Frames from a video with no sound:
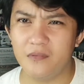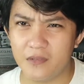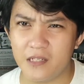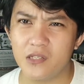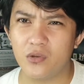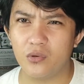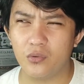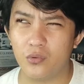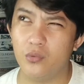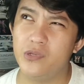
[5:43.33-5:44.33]
just
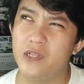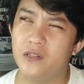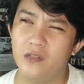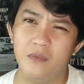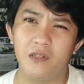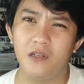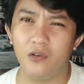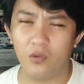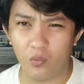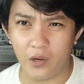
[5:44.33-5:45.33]
2 centimeter
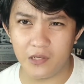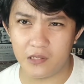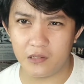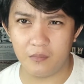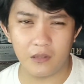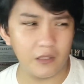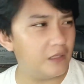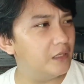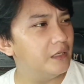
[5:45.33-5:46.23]
or 1 centimeter.